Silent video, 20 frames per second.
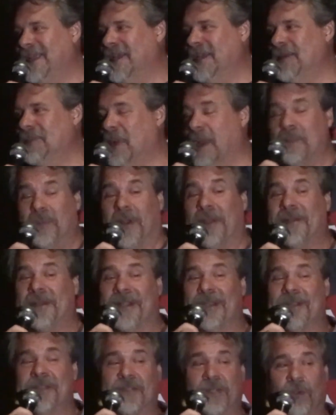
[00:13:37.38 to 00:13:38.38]
And my brother
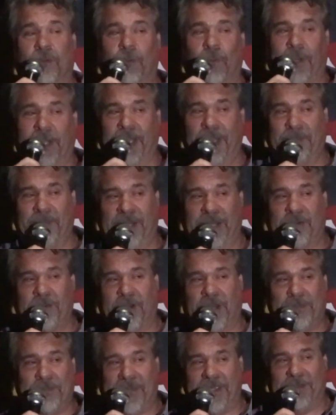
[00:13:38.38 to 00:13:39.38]
goes, wouldn't it be
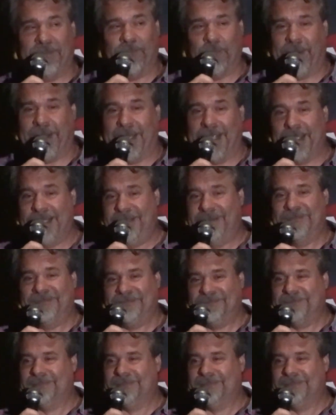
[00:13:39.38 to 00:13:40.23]
creepy if we did?